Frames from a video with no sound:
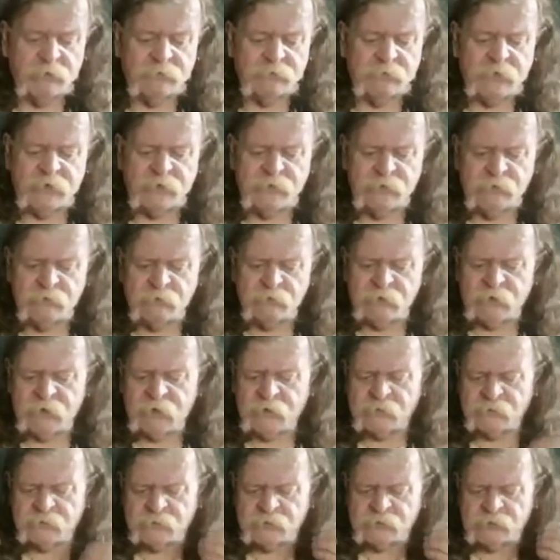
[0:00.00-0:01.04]
Then you
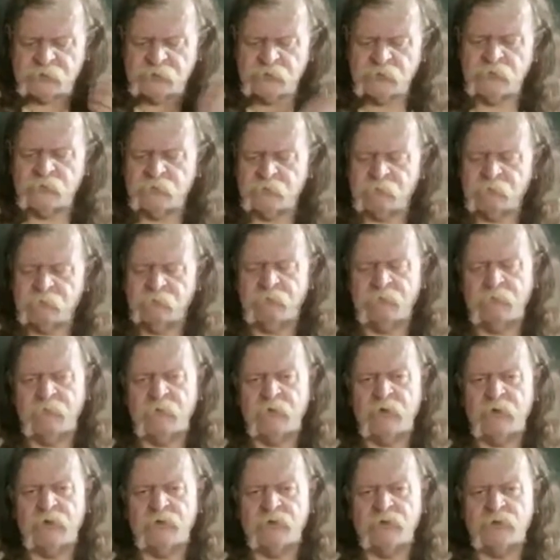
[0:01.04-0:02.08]
get the short
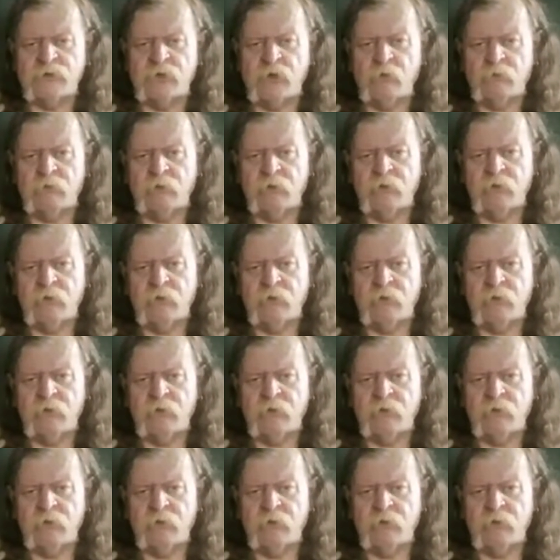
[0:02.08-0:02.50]
uh, drop